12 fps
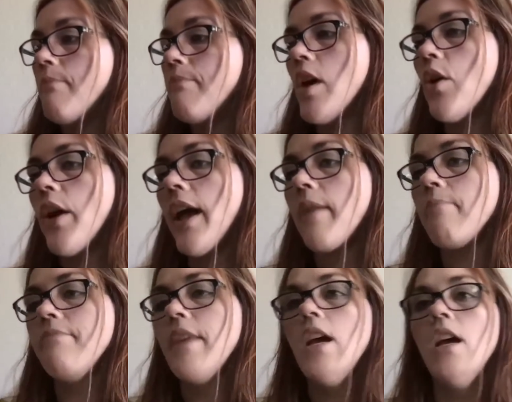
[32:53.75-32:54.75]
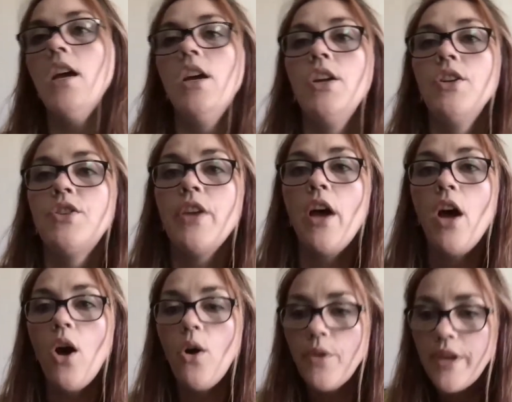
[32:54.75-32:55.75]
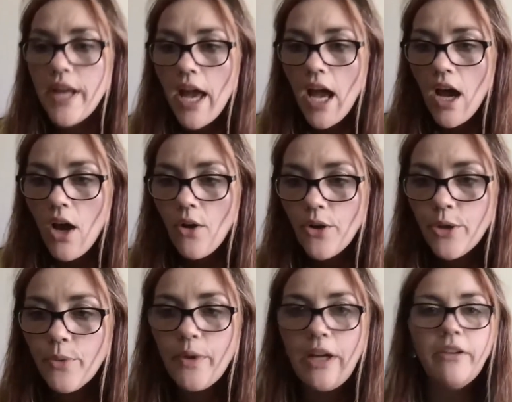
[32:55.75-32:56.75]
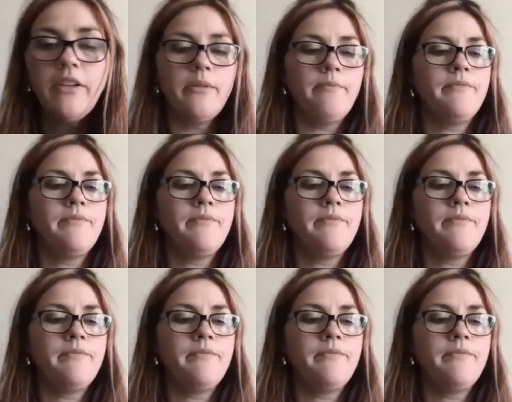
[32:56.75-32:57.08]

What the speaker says: Okay, so now you're welcome.